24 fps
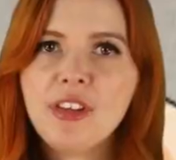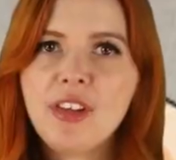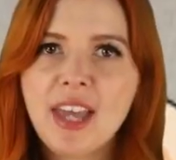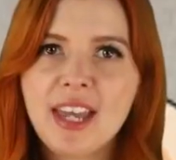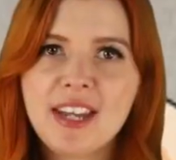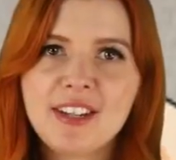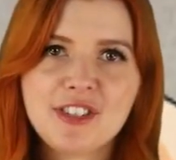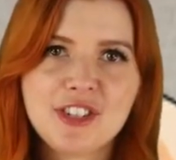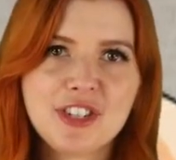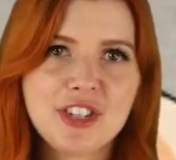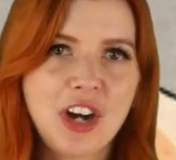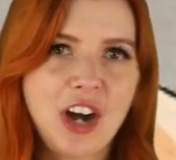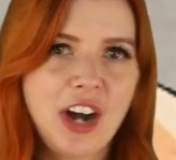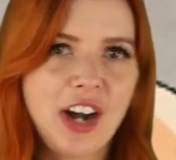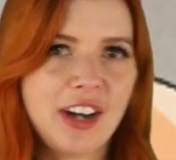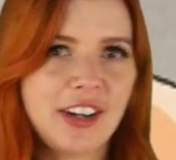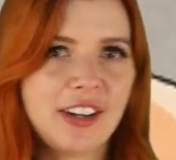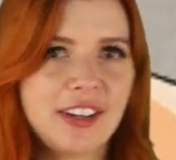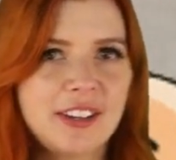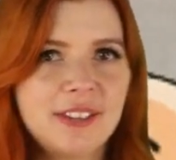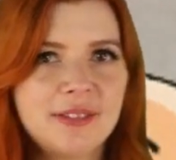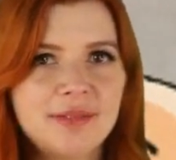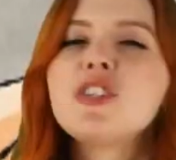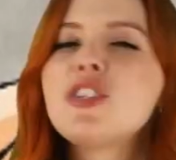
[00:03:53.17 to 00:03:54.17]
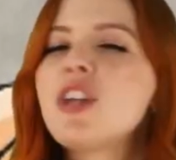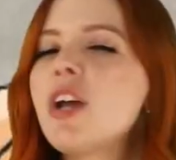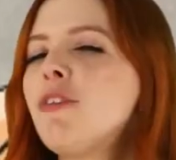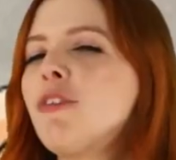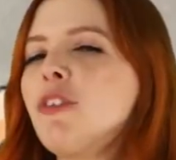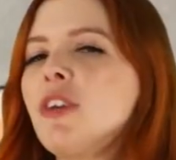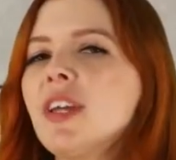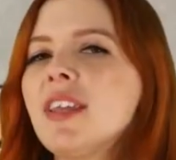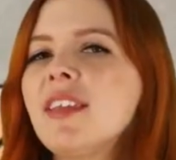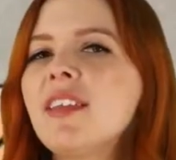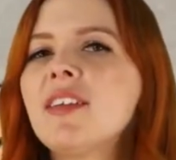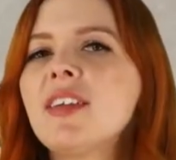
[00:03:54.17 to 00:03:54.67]
the Land Shark
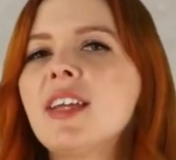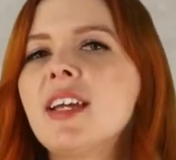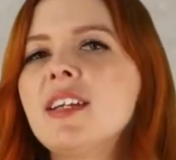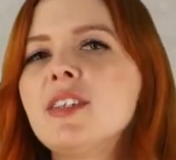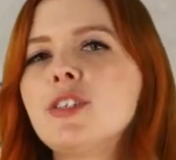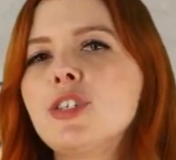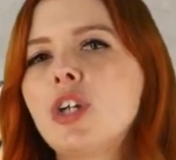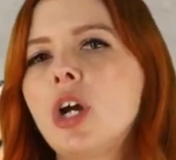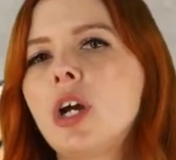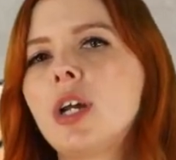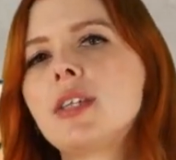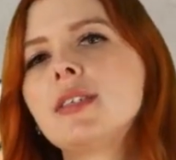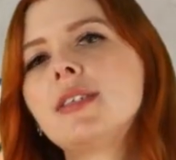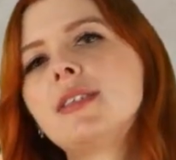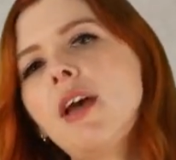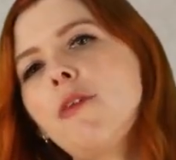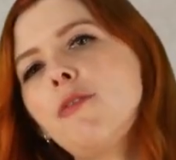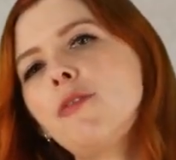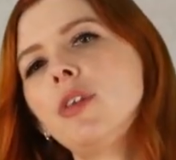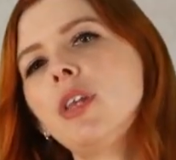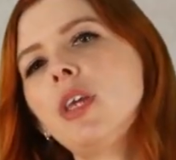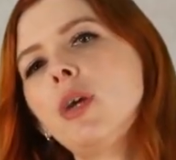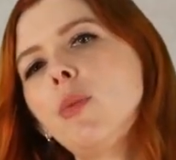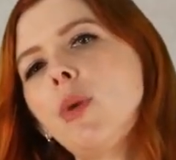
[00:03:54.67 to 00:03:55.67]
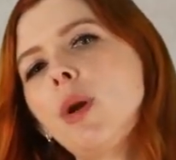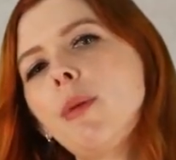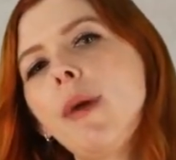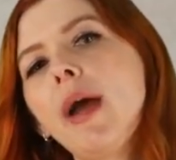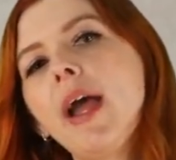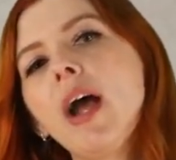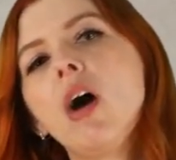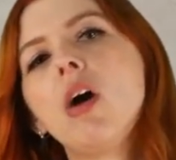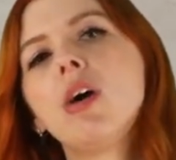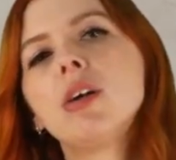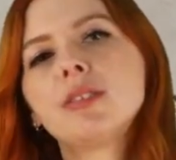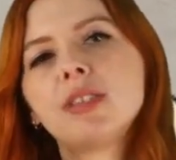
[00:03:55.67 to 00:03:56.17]
Jeffrey the Land Shark is definitely one of
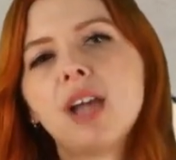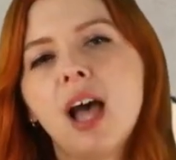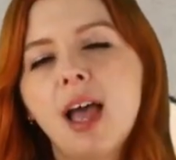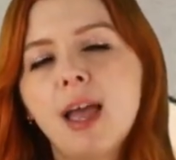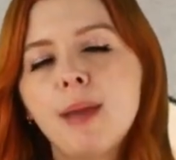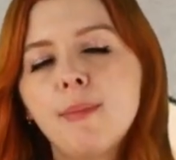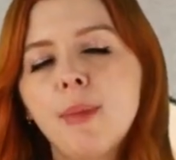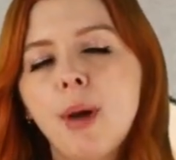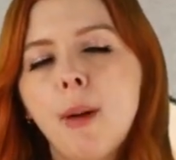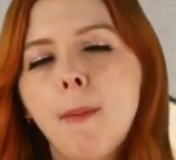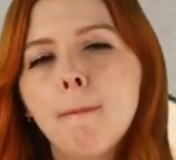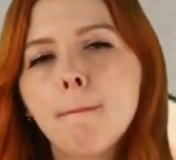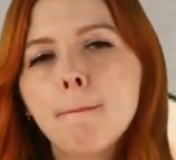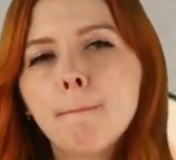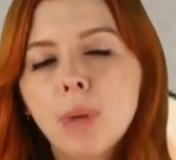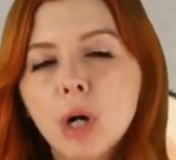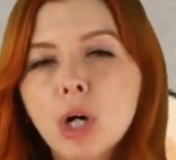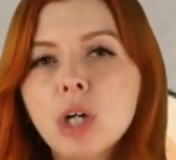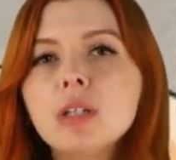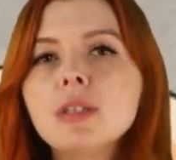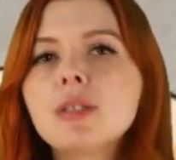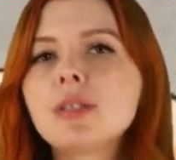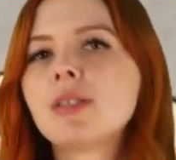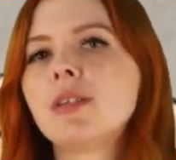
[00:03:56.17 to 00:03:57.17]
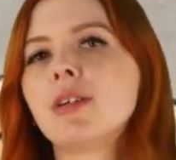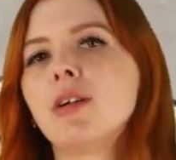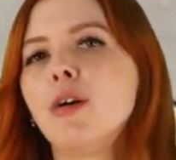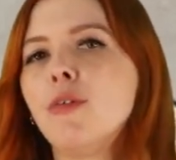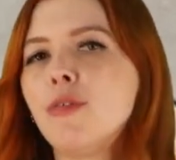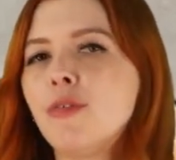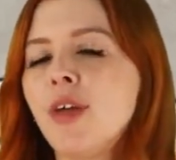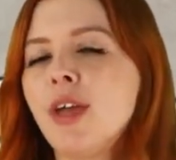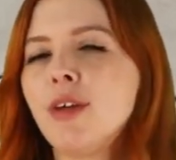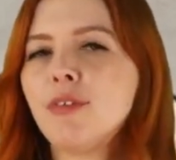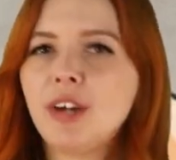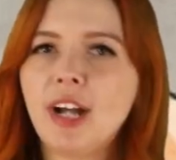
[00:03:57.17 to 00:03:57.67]
my all-time personal
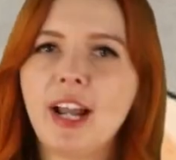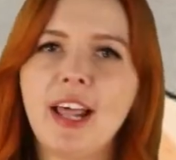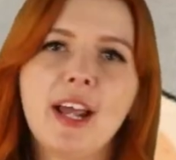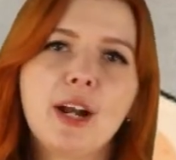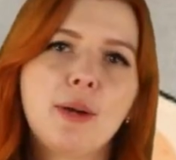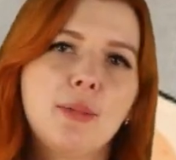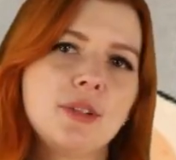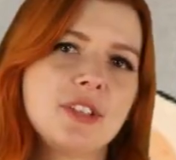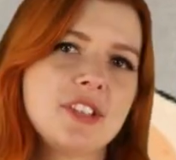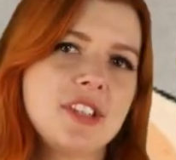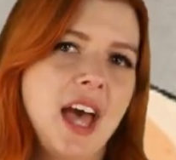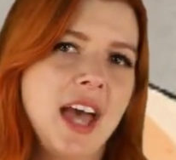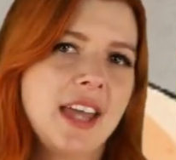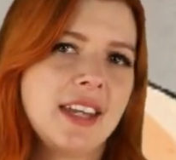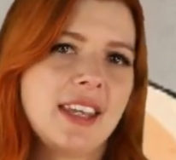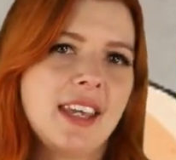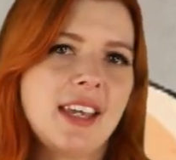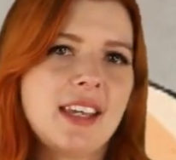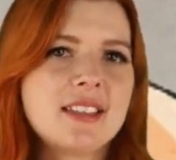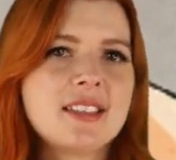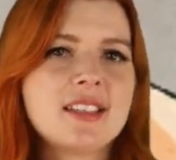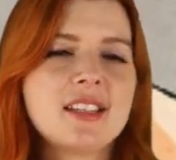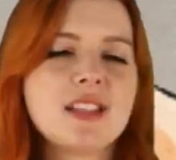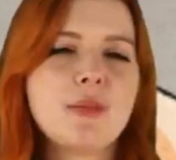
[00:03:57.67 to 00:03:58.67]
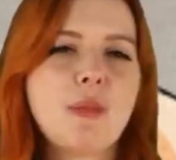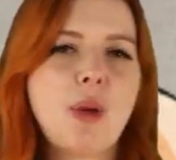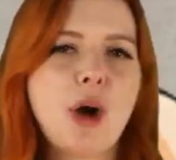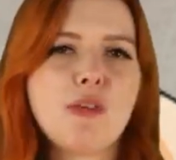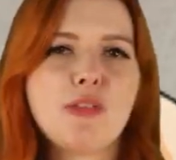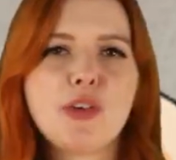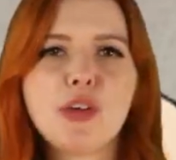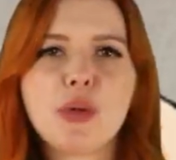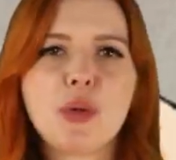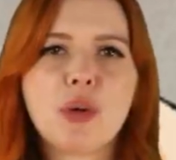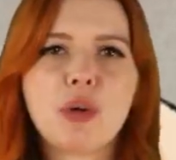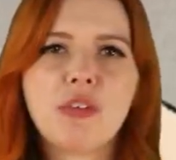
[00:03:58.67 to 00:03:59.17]
favorite animal sidekicks in the
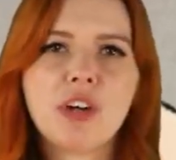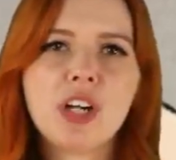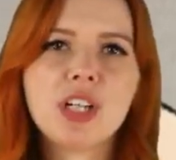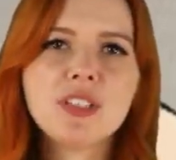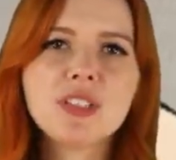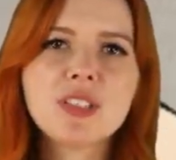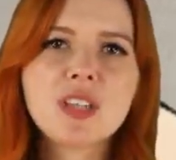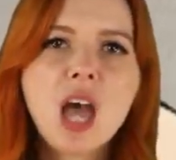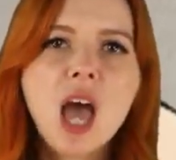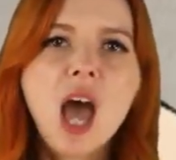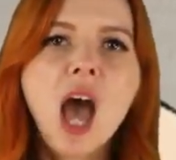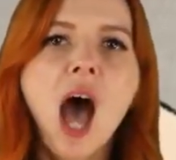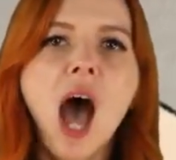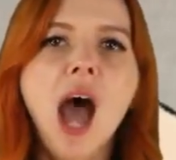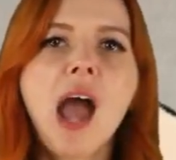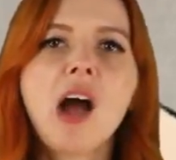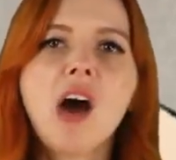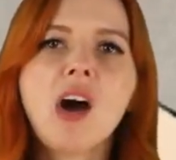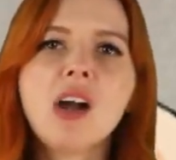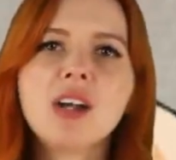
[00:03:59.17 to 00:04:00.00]
Marvel Universe. I